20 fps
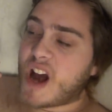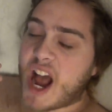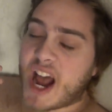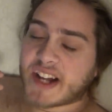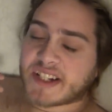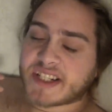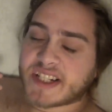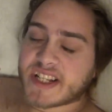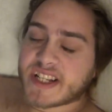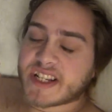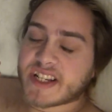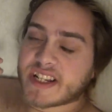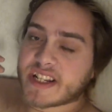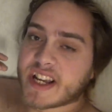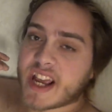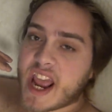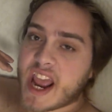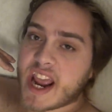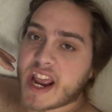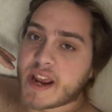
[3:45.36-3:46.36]
I
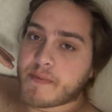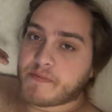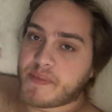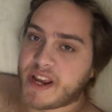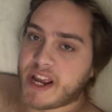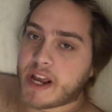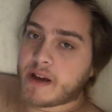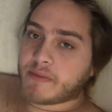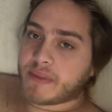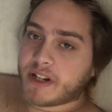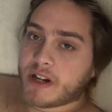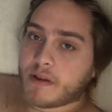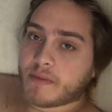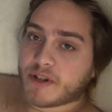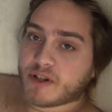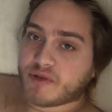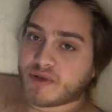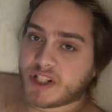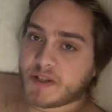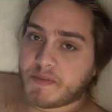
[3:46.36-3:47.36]
see a
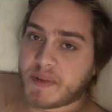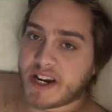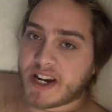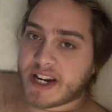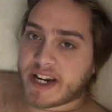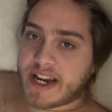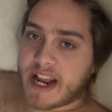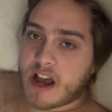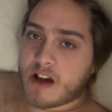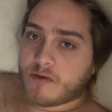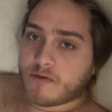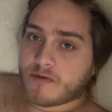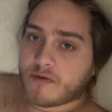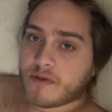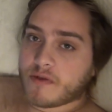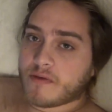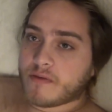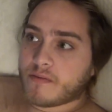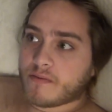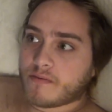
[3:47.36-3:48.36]
BMW speeding down
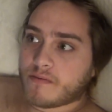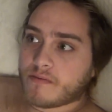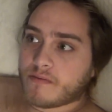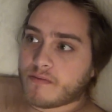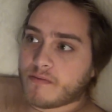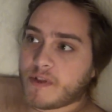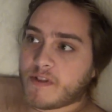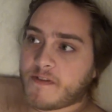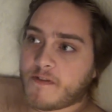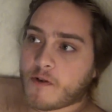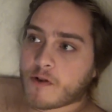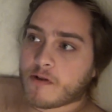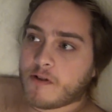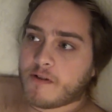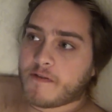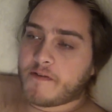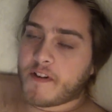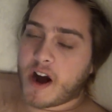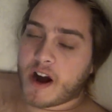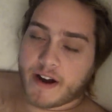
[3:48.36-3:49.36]
the
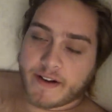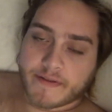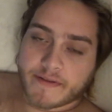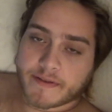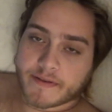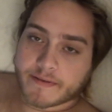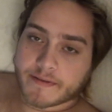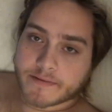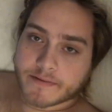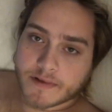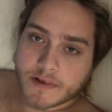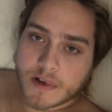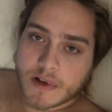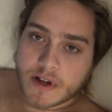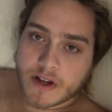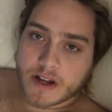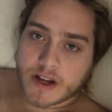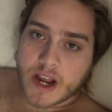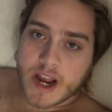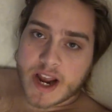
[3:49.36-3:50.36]
405
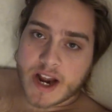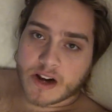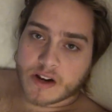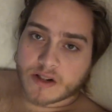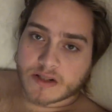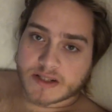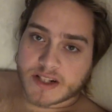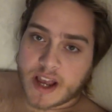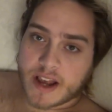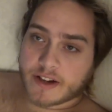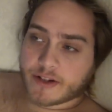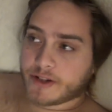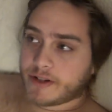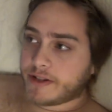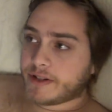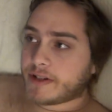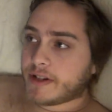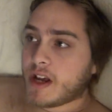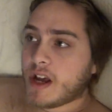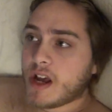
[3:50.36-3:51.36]
in Los
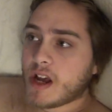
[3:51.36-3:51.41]
Angeles.